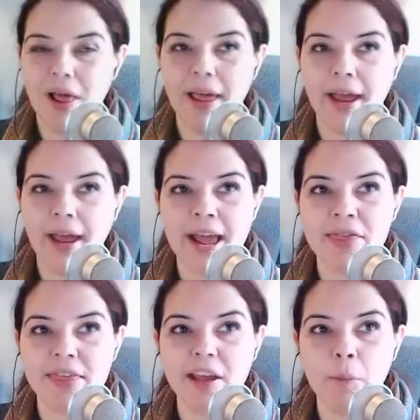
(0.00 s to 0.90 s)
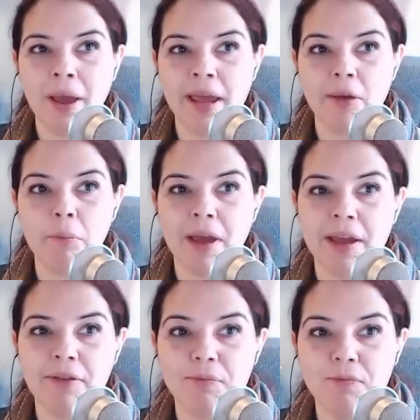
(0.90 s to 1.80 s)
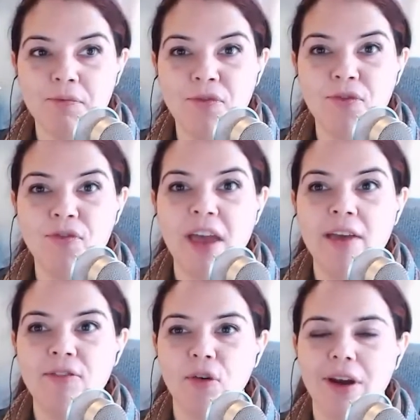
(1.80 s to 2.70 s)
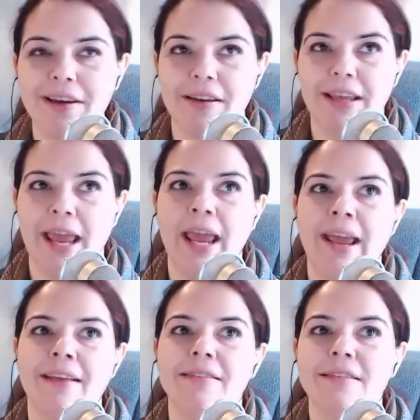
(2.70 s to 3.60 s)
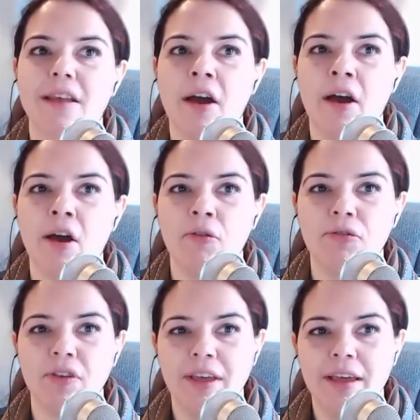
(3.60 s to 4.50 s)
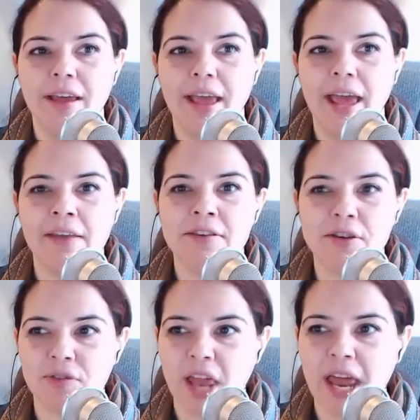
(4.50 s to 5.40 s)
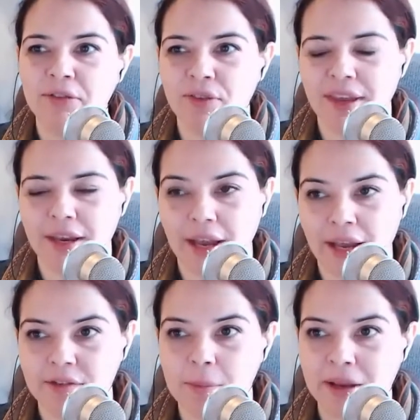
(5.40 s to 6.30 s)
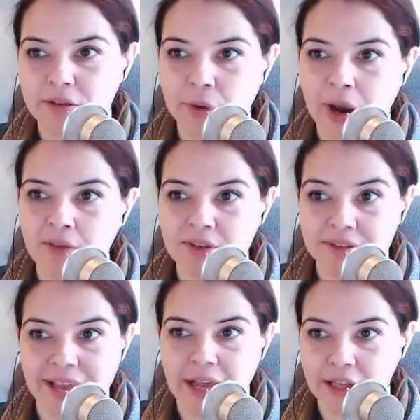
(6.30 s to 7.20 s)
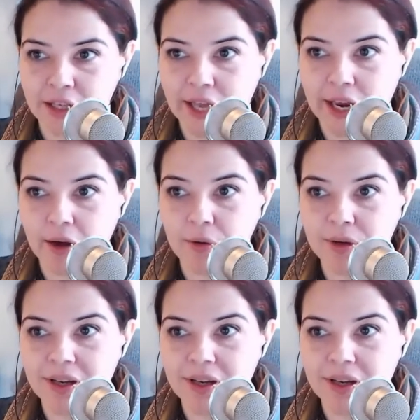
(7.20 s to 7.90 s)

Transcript: I, I think my my favorite case of end of lifing a spacecraft is Galileo.